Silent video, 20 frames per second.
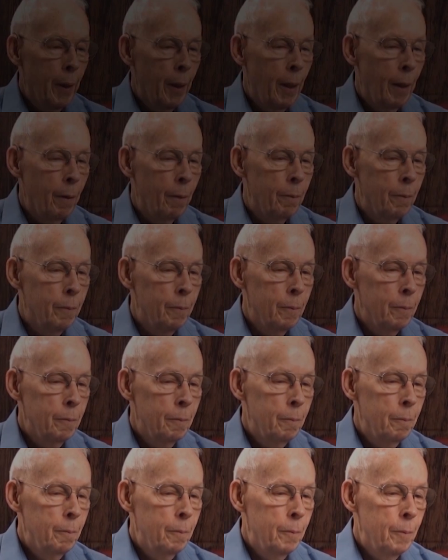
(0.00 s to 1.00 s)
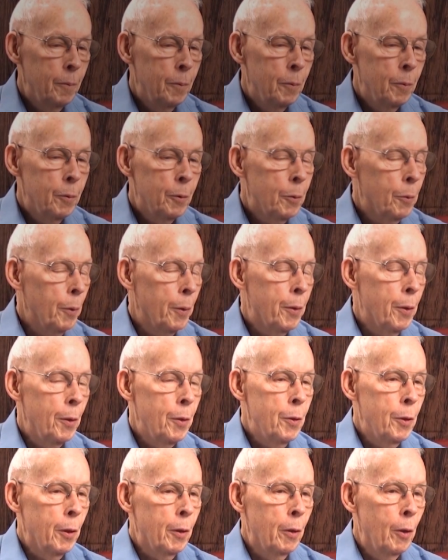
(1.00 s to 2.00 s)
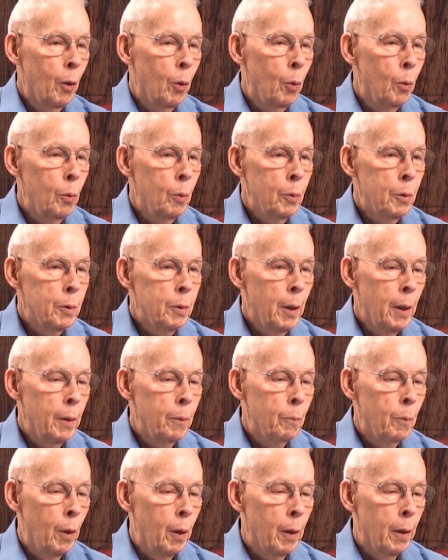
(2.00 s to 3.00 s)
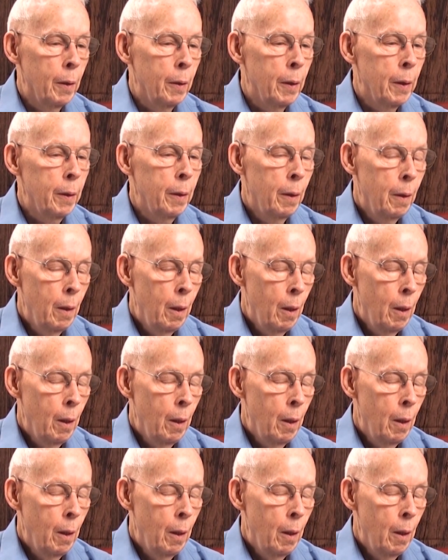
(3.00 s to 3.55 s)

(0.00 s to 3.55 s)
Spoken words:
have strategic goals, and one of the